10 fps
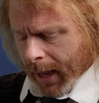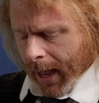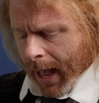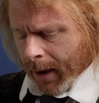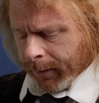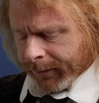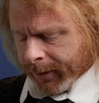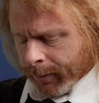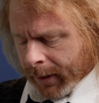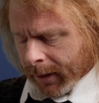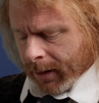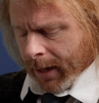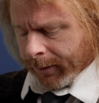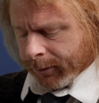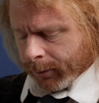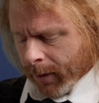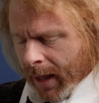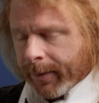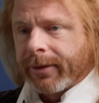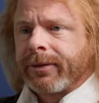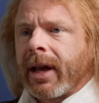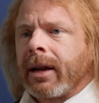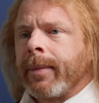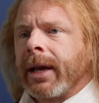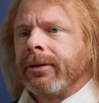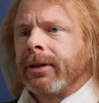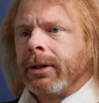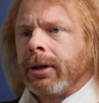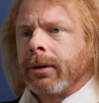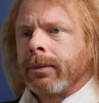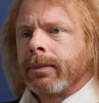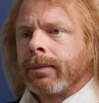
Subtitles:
How is it when Klaus Schwab is sodomizing you?